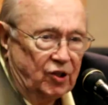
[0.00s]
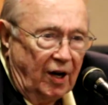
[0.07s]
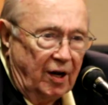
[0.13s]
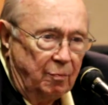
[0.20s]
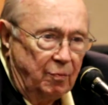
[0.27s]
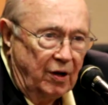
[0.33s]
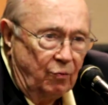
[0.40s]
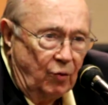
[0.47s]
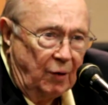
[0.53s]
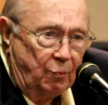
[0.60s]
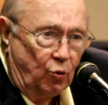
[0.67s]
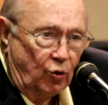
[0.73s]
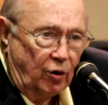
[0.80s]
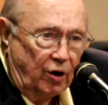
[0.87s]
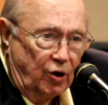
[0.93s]
had been
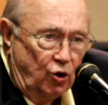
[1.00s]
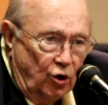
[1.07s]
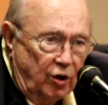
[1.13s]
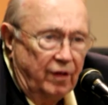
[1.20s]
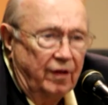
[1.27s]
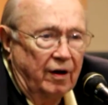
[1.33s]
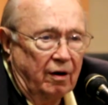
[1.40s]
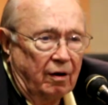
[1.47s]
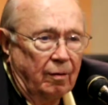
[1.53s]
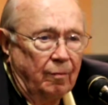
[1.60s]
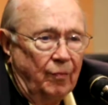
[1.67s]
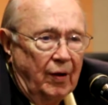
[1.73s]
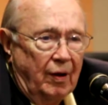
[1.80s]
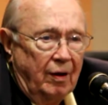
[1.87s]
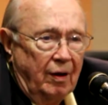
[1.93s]
reported good
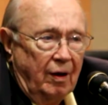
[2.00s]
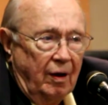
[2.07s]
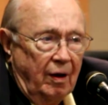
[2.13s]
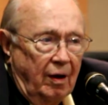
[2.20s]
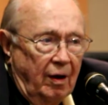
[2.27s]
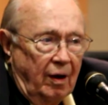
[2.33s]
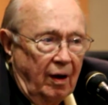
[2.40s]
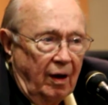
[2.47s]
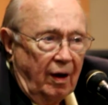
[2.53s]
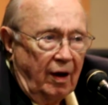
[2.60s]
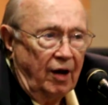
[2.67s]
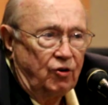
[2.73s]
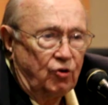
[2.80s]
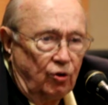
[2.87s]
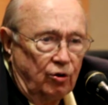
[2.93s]
there,
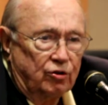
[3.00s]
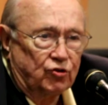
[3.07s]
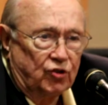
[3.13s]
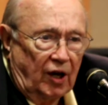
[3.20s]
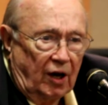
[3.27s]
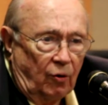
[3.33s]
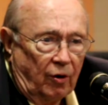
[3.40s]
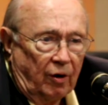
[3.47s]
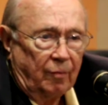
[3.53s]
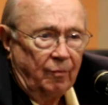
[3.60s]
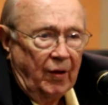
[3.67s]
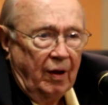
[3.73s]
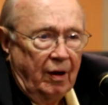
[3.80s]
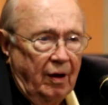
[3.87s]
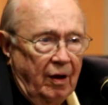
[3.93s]
had turned sour.
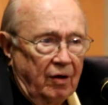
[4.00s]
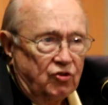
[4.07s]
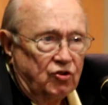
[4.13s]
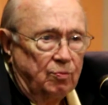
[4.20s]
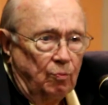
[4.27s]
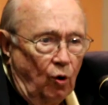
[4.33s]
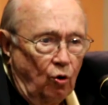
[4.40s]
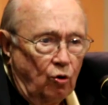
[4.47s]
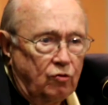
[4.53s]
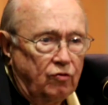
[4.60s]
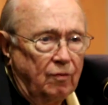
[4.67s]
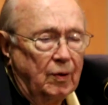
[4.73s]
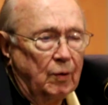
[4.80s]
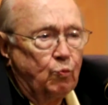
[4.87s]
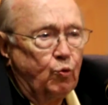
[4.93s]
Smoke
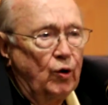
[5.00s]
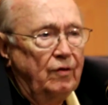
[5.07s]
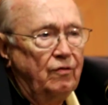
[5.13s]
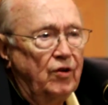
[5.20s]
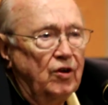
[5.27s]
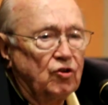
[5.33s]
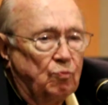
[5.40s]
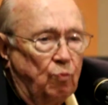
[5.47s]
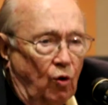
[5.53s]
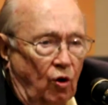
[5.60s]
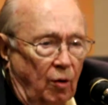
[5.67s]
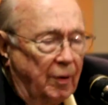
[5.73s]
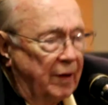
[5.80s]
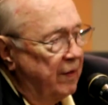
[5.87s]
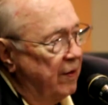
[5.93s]
from a previous
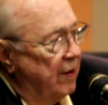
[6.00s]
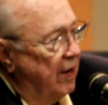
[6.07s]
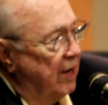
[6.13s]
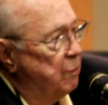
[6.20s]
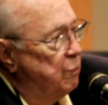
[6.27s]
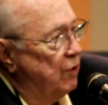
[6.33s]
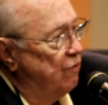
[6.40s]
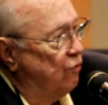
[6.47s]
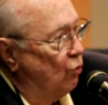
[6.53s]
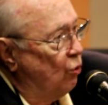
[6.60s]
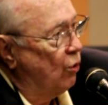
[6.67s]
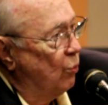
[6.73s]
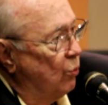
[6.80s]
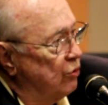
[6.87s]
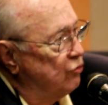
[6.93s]
bombing the night before
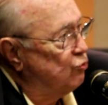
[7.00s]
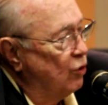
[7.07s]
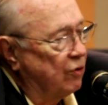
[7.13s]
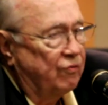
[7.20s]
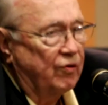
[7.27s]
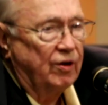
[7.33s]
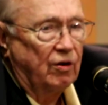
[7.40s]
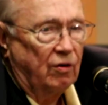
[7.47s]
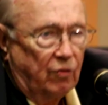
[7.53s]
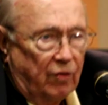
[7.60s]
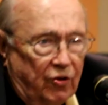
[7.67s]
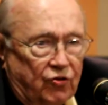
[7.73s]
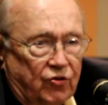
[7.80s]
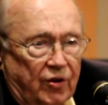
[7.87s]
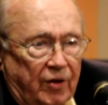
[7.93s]
was drifting over
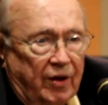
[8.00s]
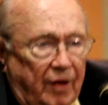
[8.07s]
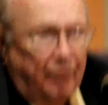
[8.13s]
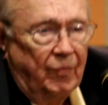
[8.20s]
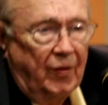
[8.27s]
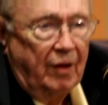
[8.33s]
the city,